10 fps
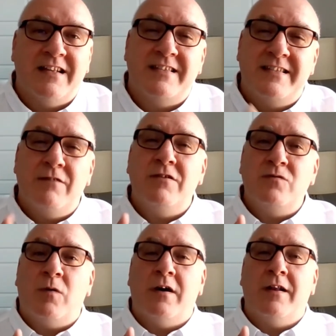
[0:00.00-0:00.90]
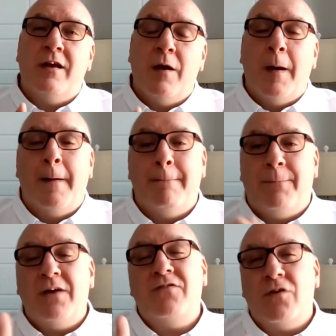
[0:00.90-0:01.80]
Series 1,
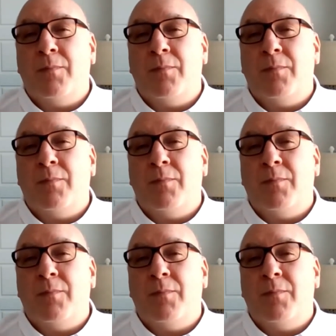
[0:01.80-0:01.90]
Buster